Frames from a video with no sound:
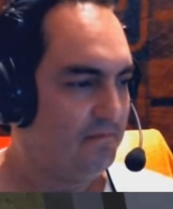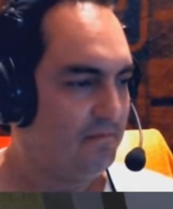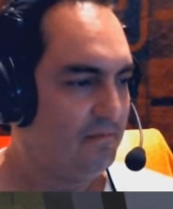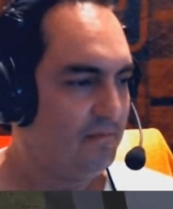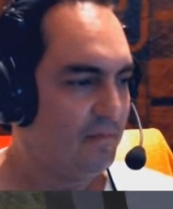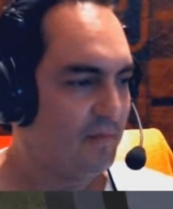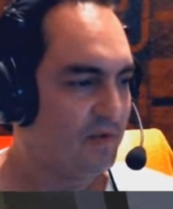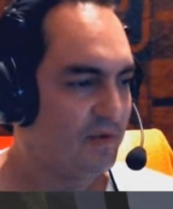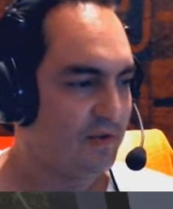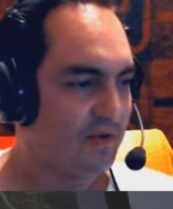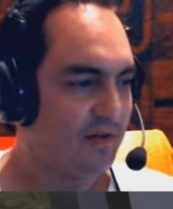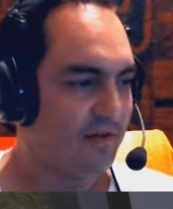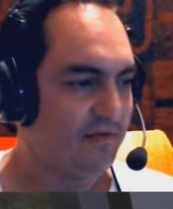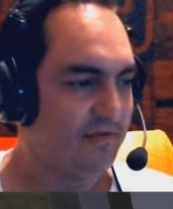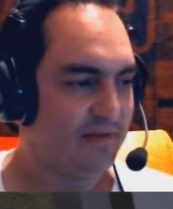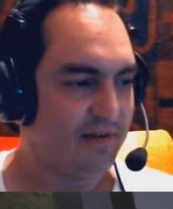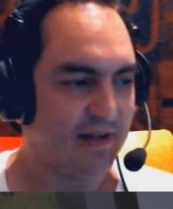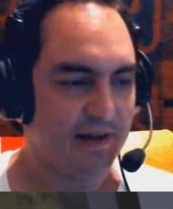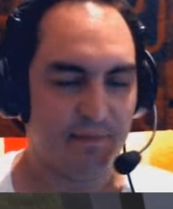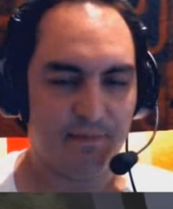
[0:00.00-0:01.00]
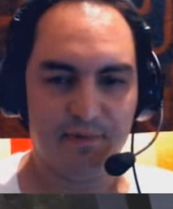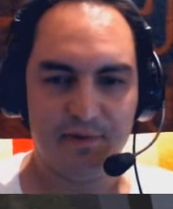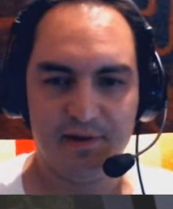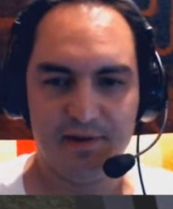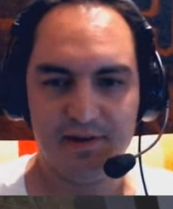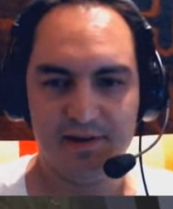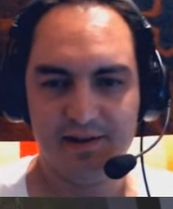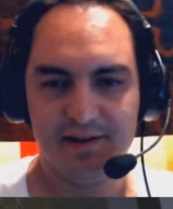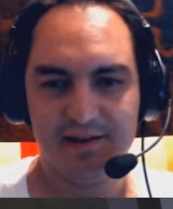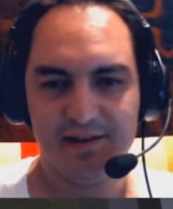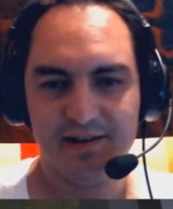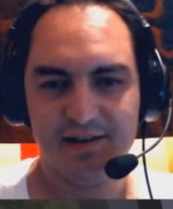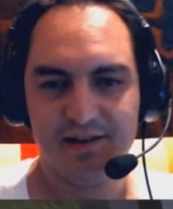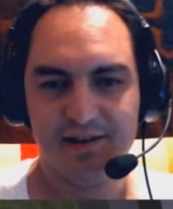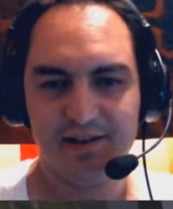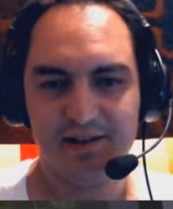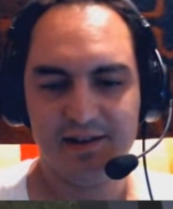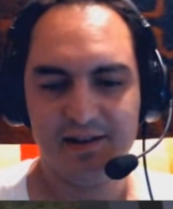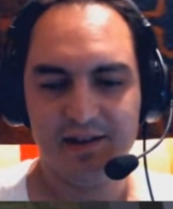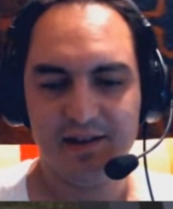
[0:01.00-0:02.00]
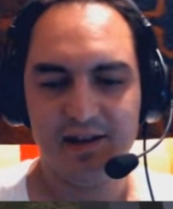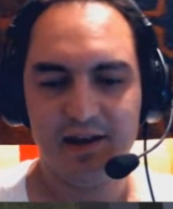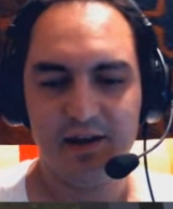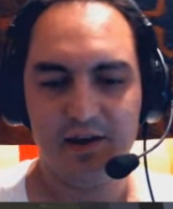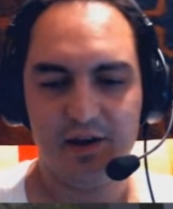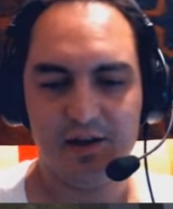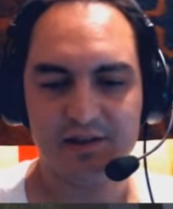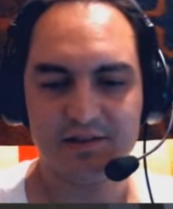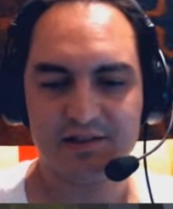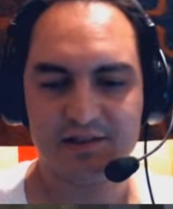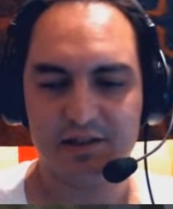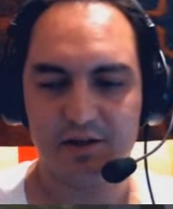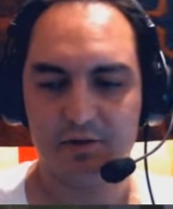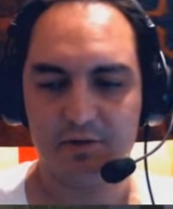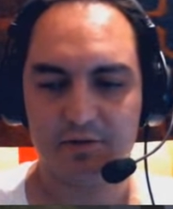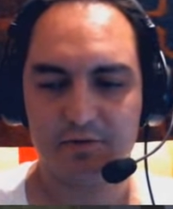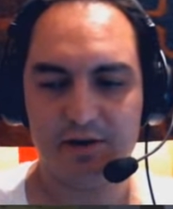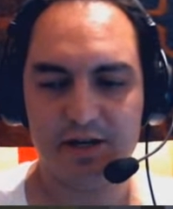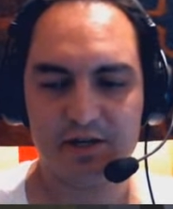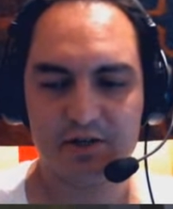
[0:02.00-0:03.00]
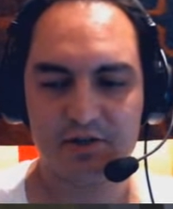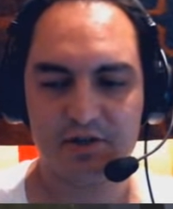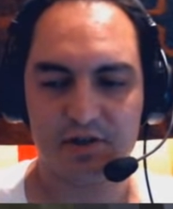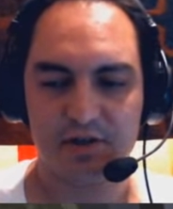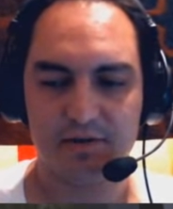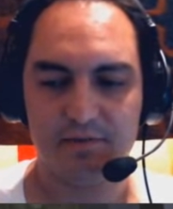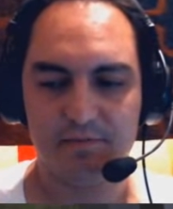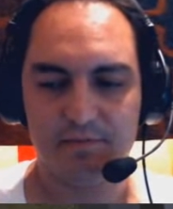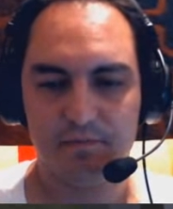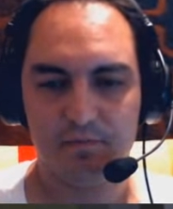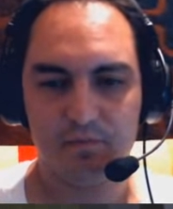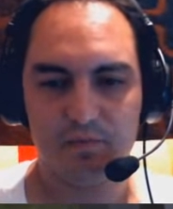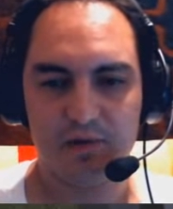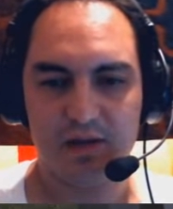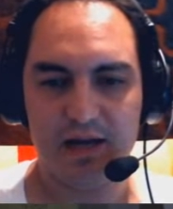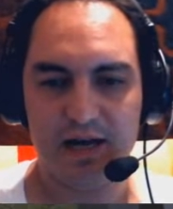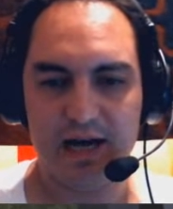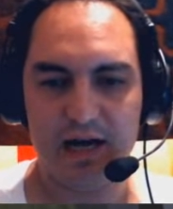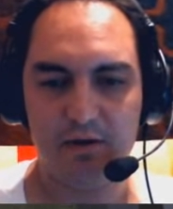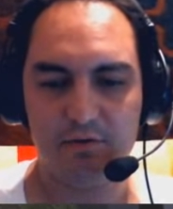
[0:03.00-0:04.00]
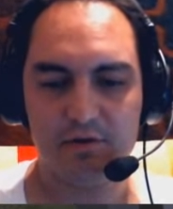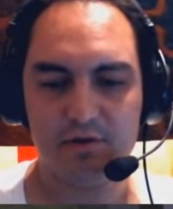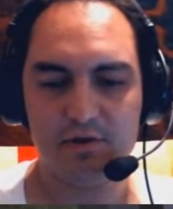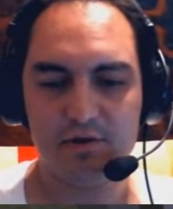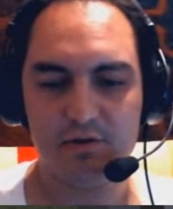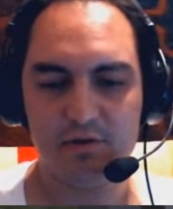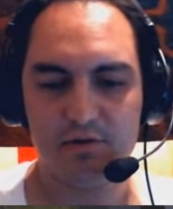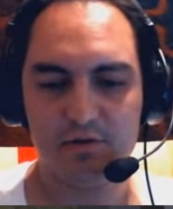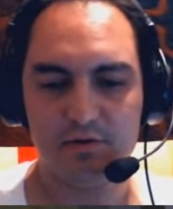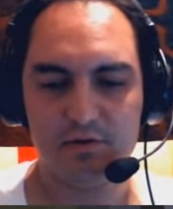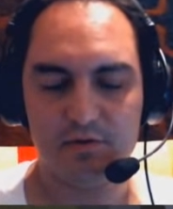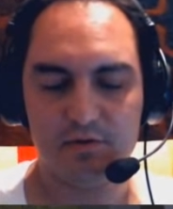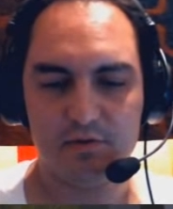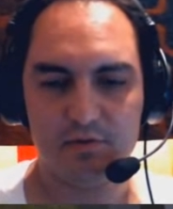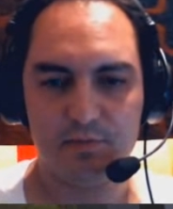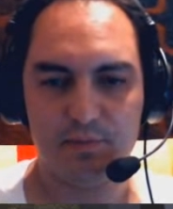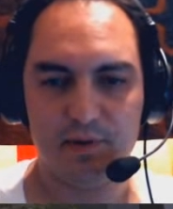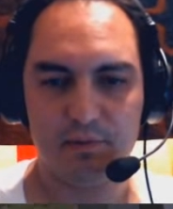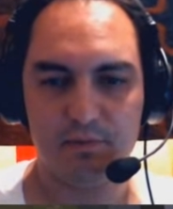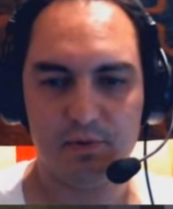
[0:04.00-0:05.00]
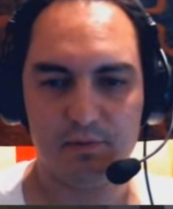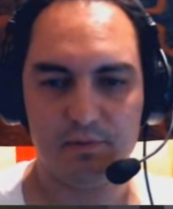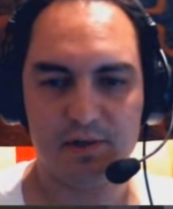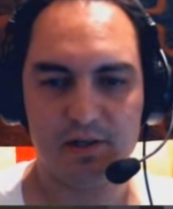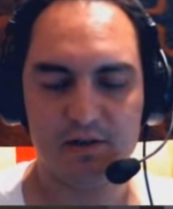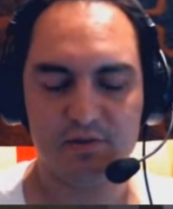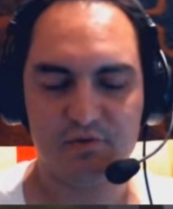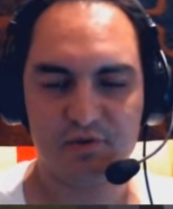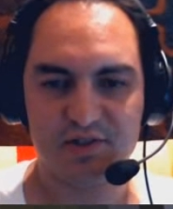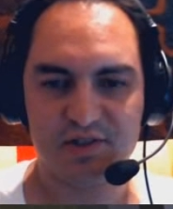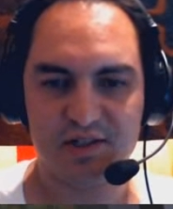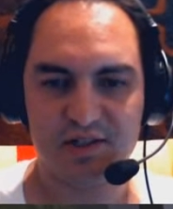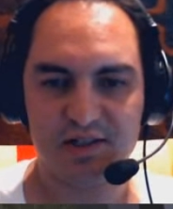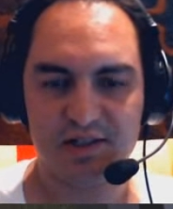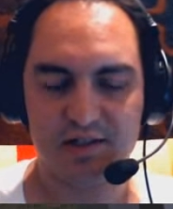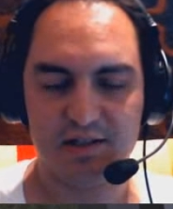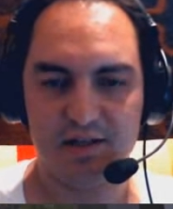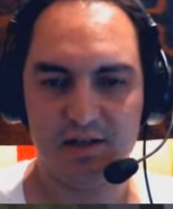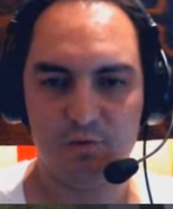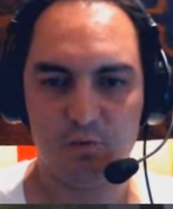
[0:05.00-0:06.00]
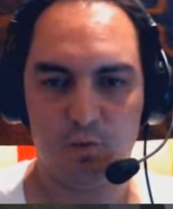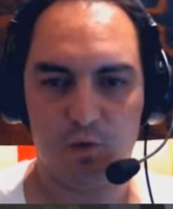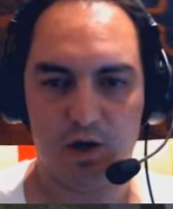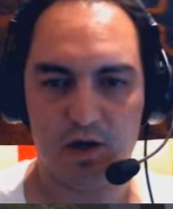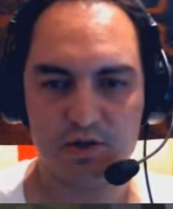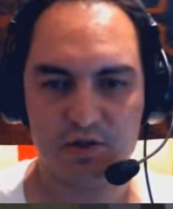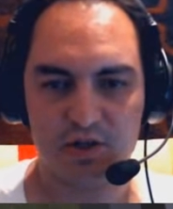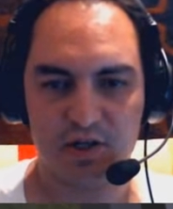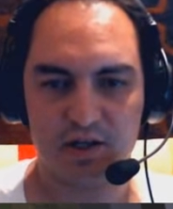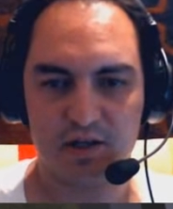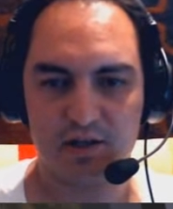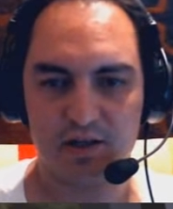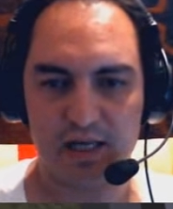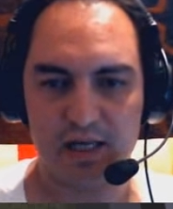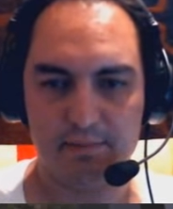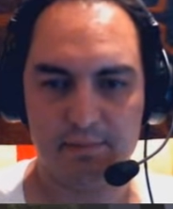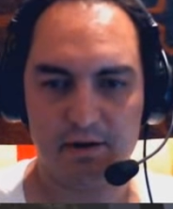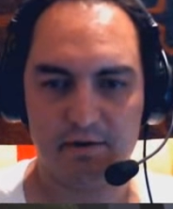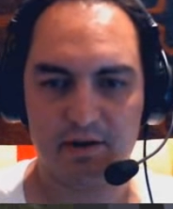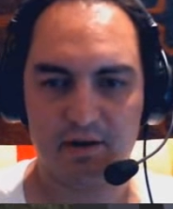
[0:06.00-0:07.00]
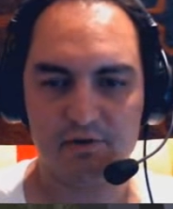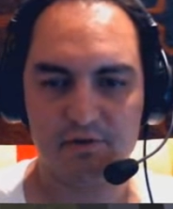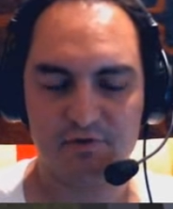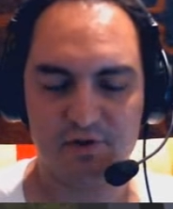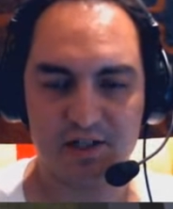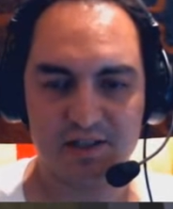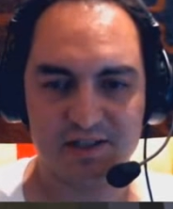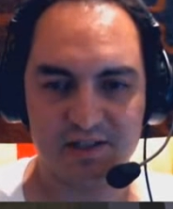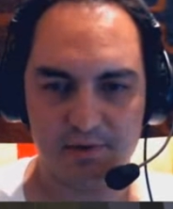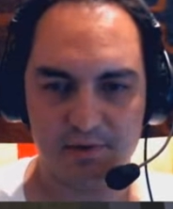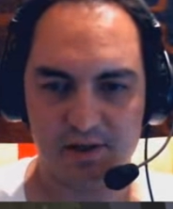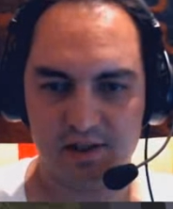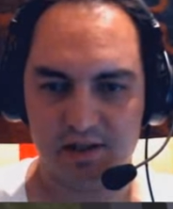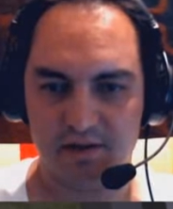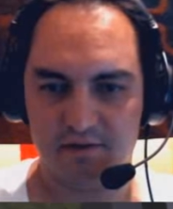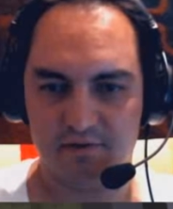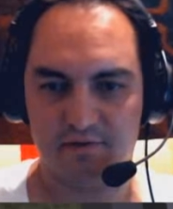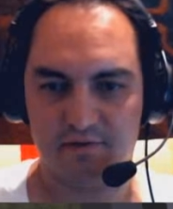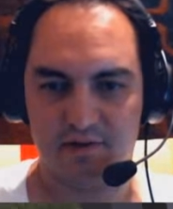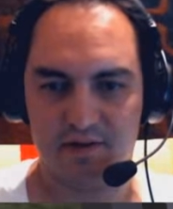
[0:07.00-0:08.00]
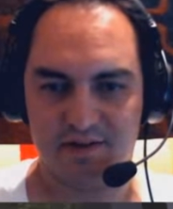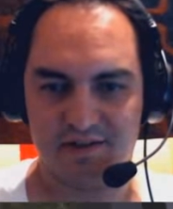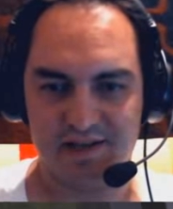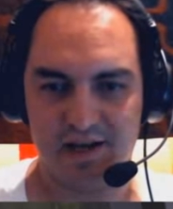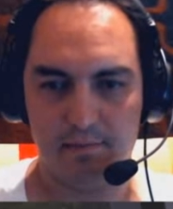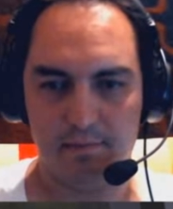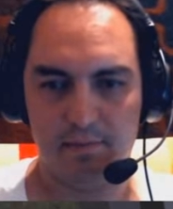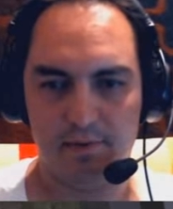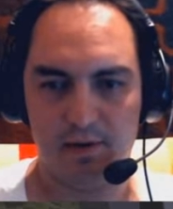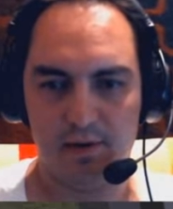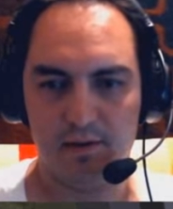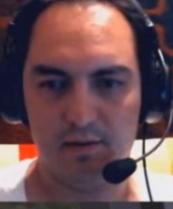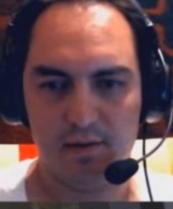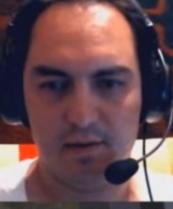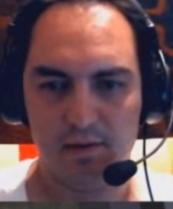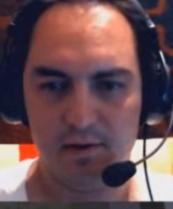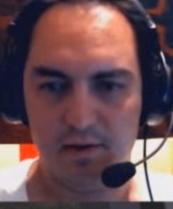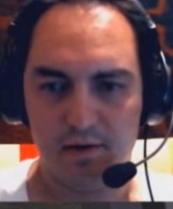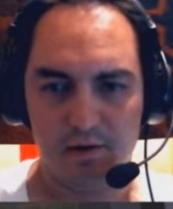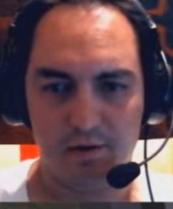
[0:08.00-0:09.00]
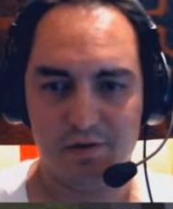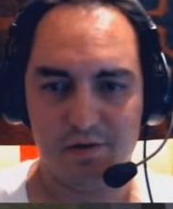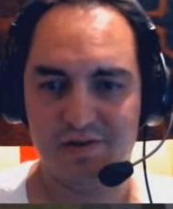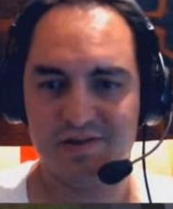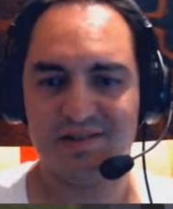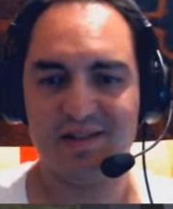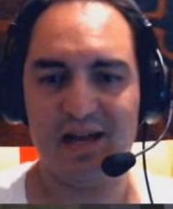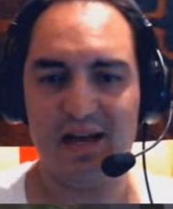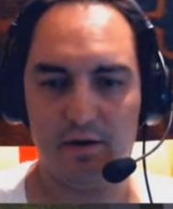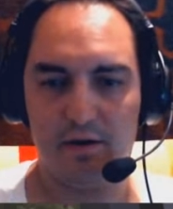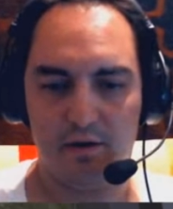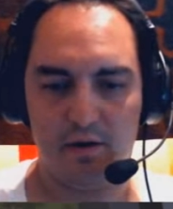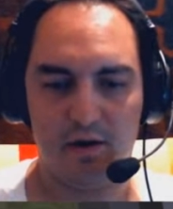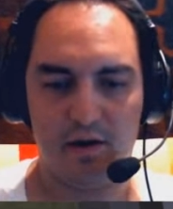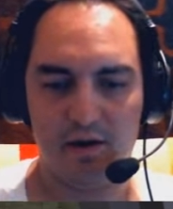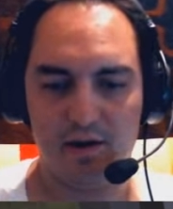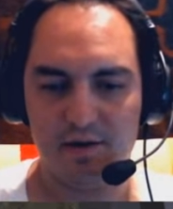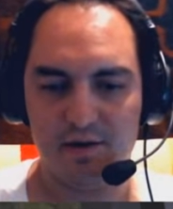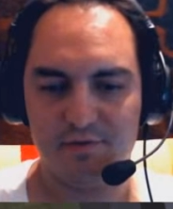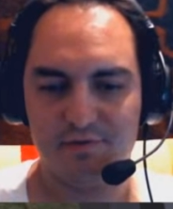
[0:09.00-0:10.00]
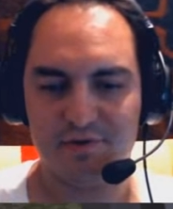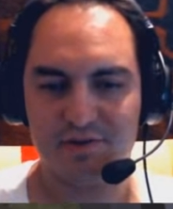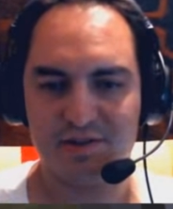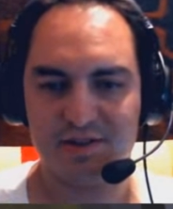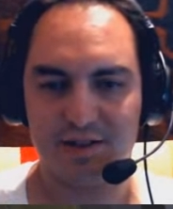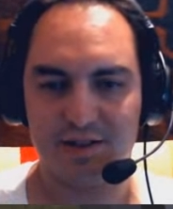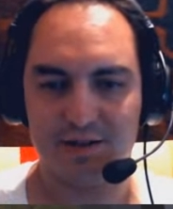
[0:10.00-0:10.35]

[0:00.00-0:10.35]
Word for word: do a flip. Also, question. How would you people be interested in, in watching American Truck Simulator, for example? Or is that not interesting?